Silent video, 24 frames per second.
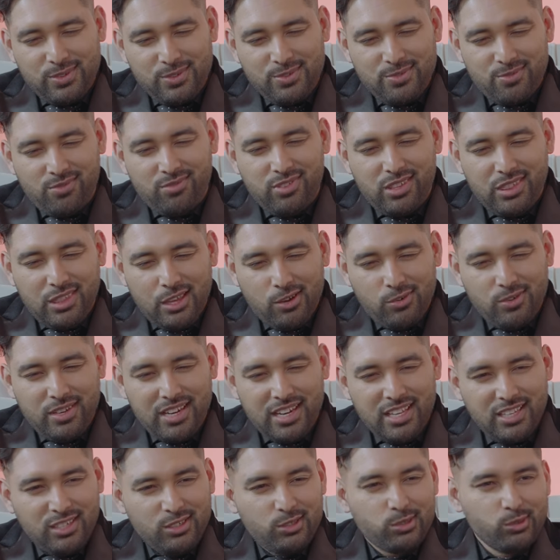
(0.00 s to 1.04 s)
without
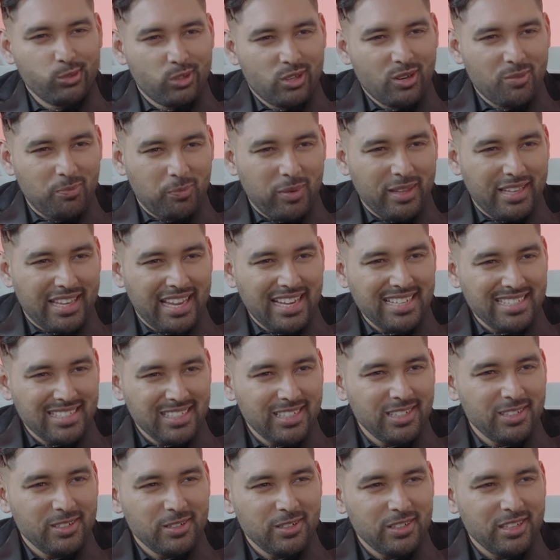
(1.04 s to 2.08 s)
getting too
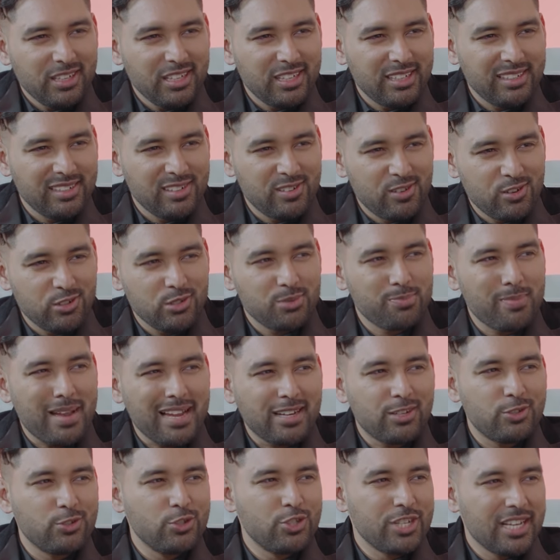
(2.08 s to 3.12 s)
complicated, it goes
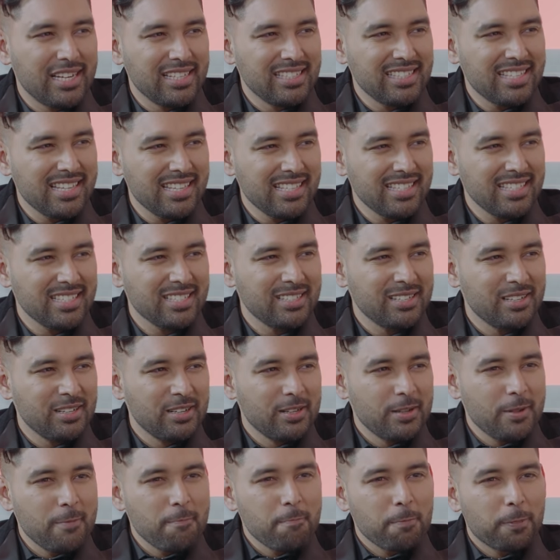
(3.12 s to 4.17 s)
back to Genesis,
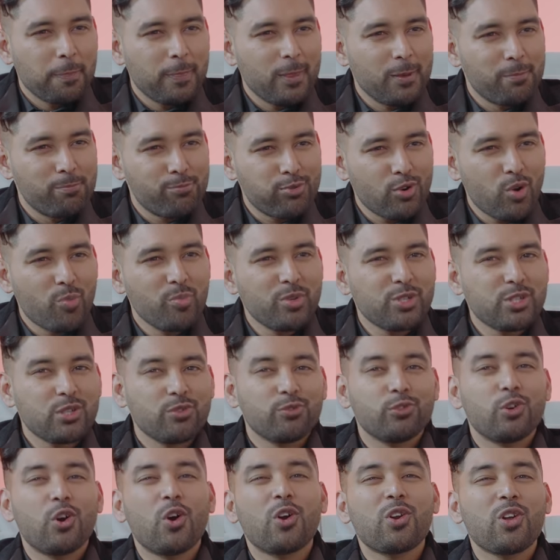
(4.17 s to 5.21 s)
the promise
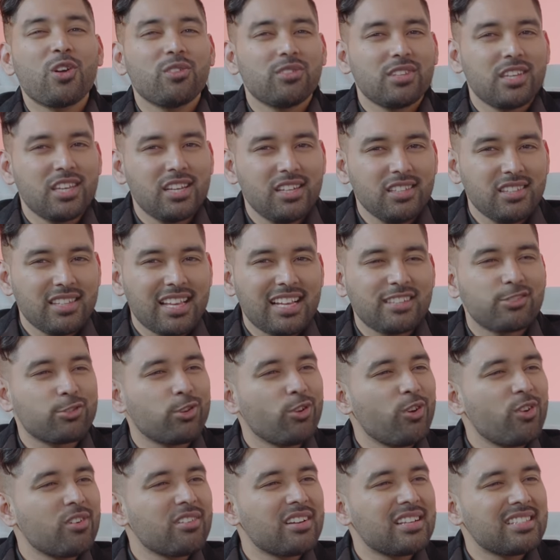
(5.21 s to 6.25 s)
of God on the earth, as
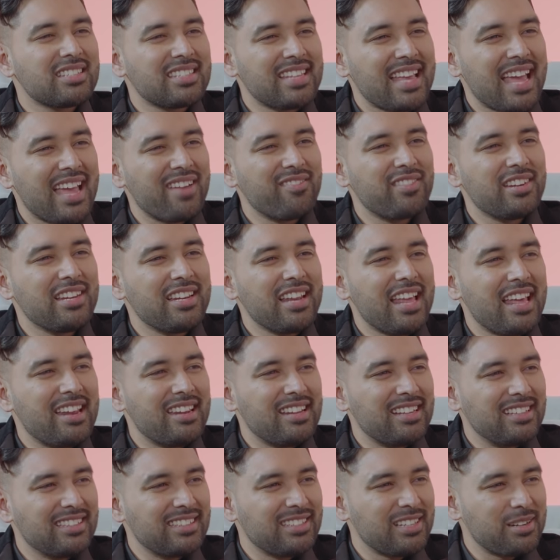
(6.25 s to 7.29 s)
long as the heaven and
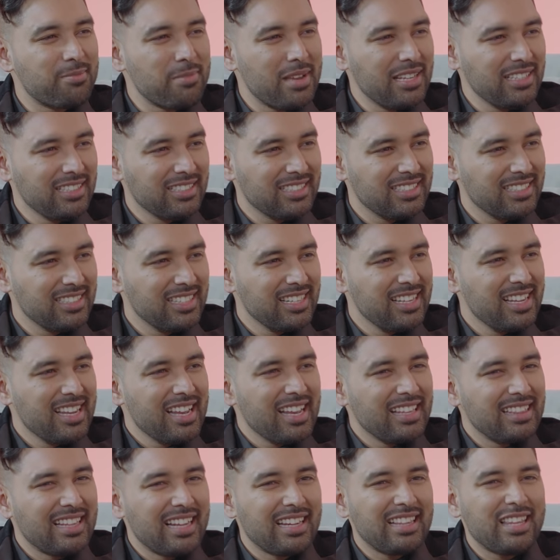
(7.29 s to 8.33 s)
earth remains,
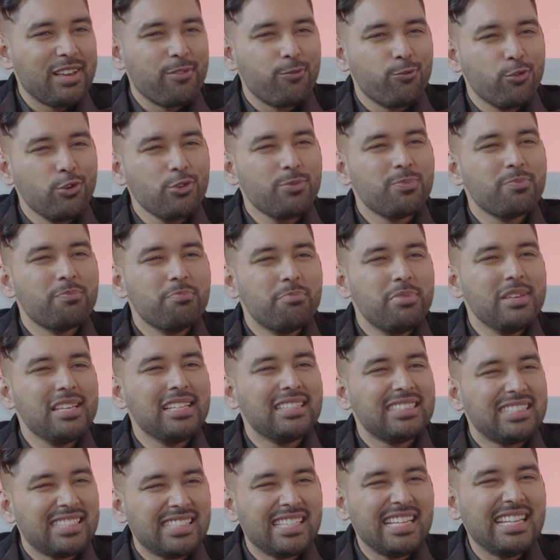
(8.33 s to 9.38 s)
that there would be
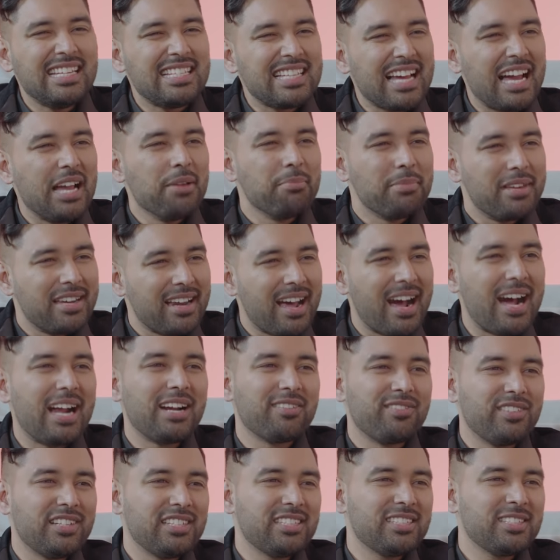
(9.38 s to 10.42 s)
seed time and
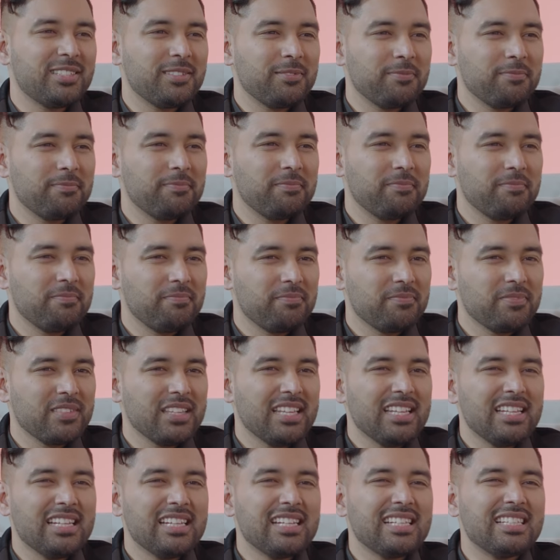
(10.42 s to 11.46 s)
harvest.
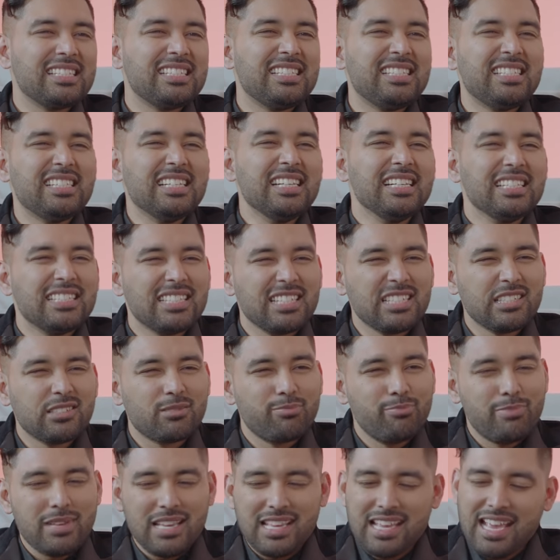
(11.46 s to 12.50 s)
Jesus
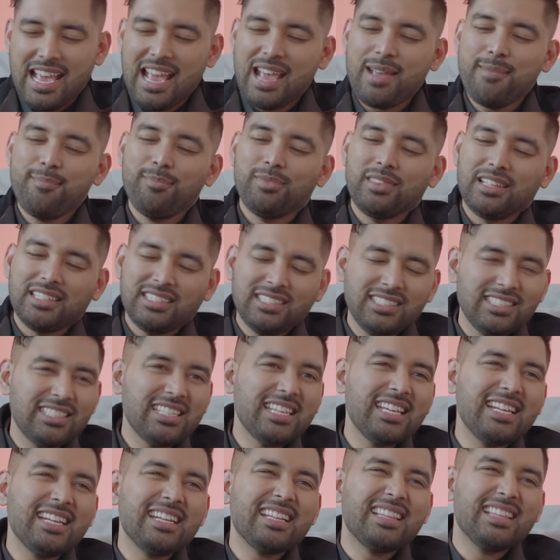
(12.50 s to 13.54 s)
became the
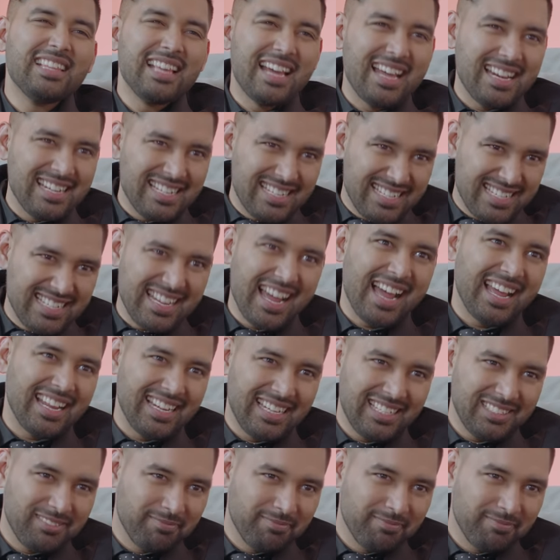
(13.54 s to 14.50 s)
seed that died.